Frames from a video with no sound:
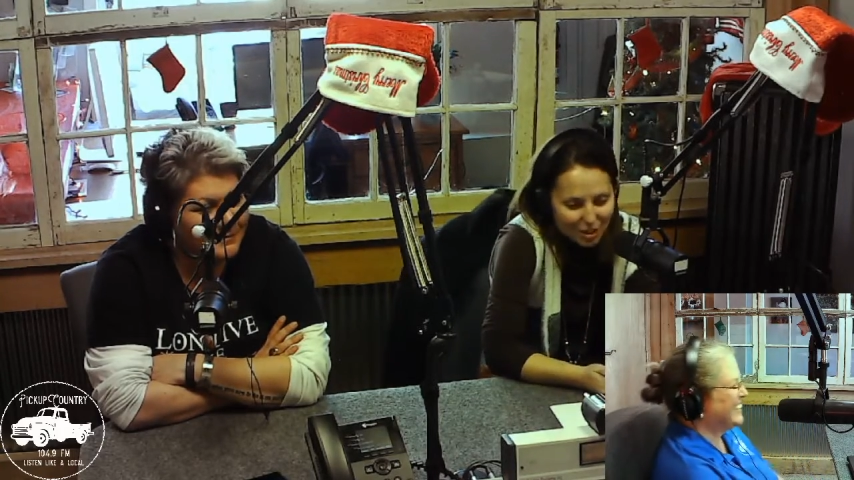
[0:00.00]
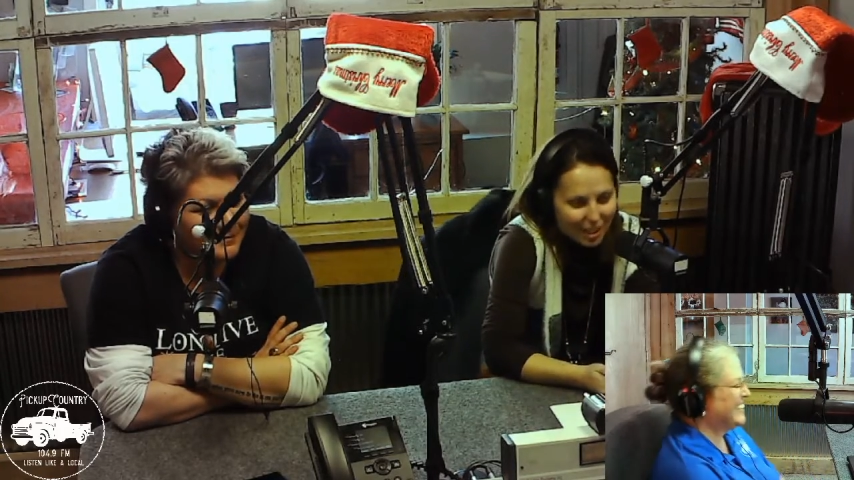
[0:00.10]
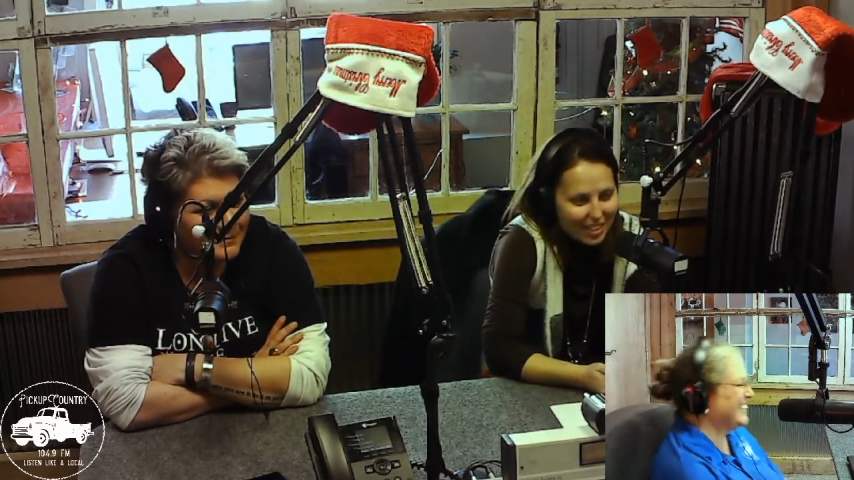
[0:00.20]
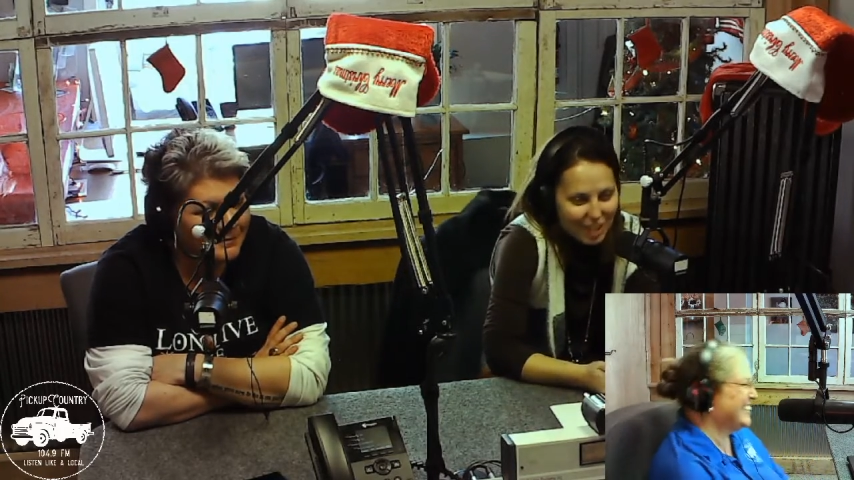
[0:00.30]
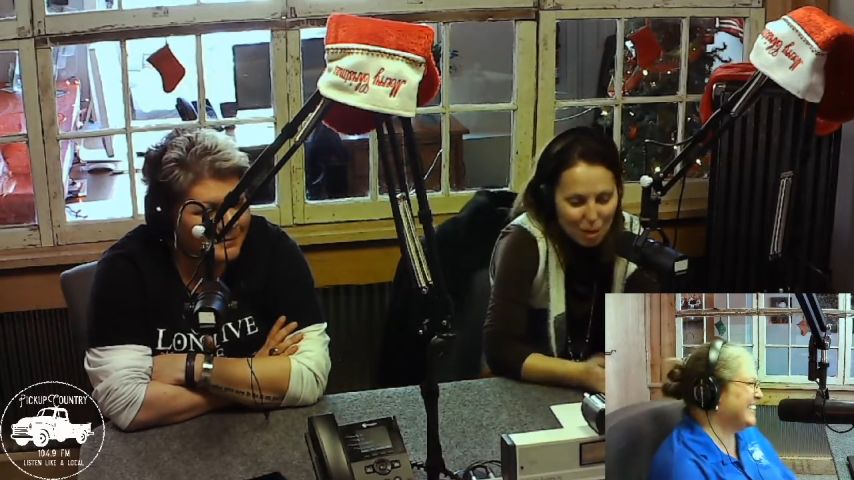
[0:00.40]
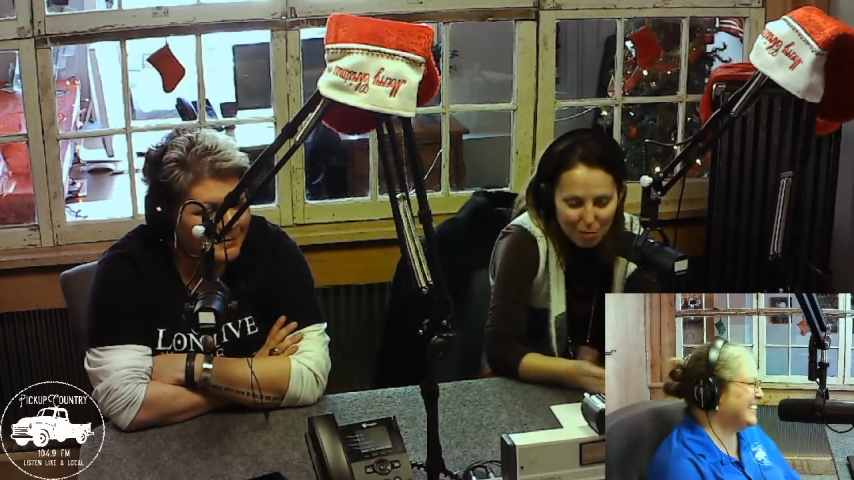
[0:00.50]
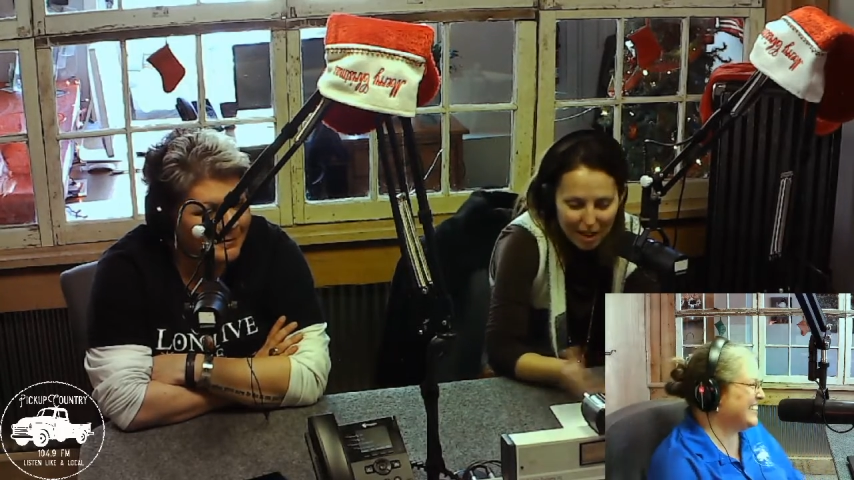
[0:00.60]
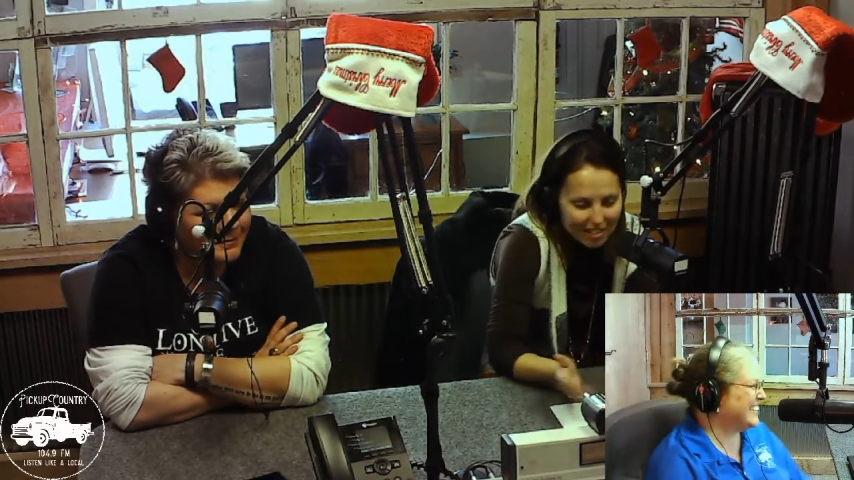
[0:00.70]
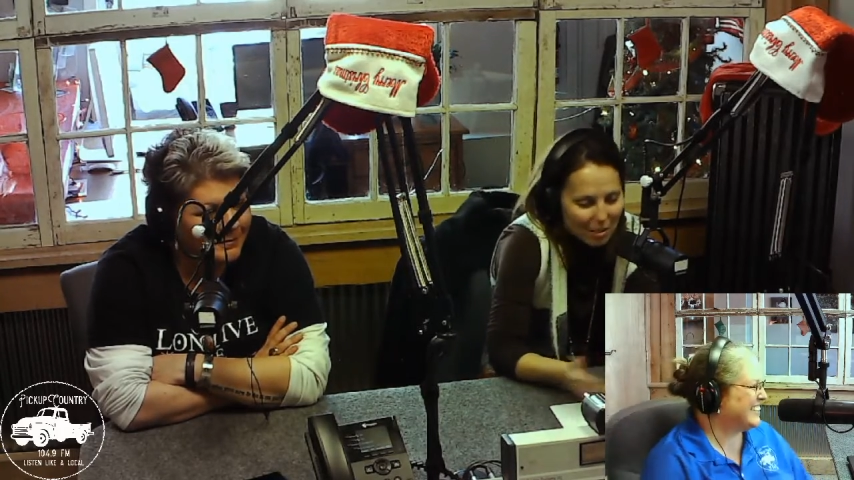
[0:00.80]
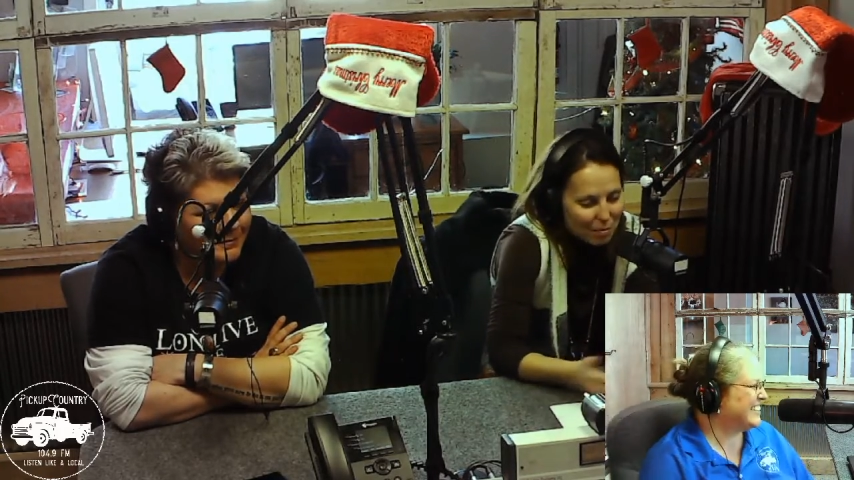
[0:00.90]
Stop by.
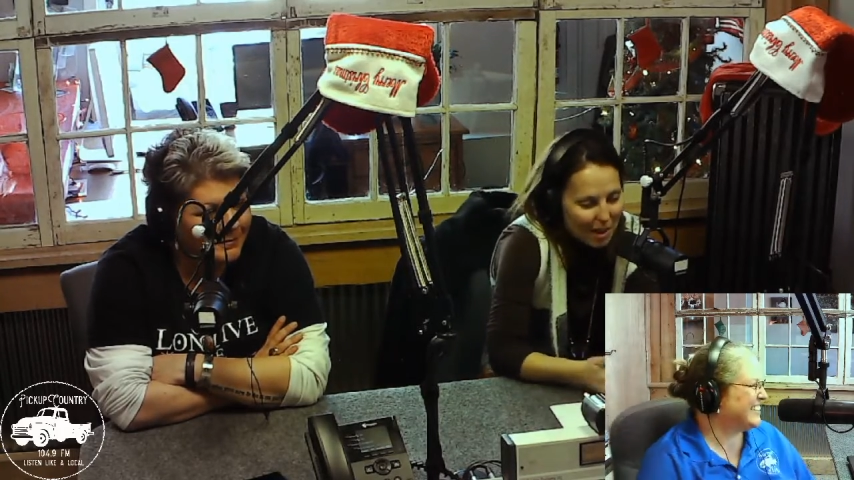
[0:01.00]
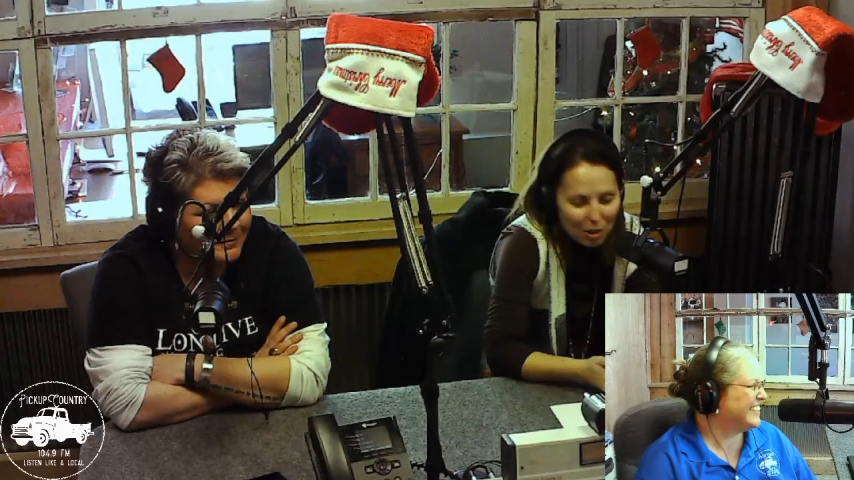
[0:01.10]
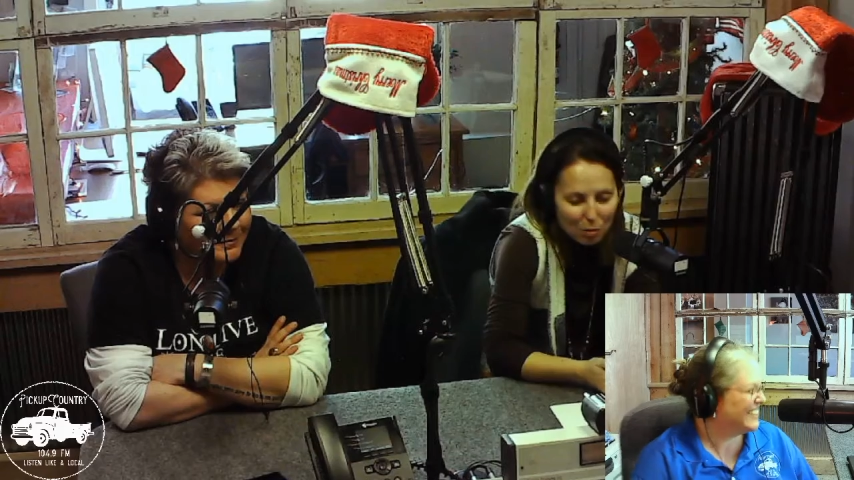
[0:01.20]
The mayor will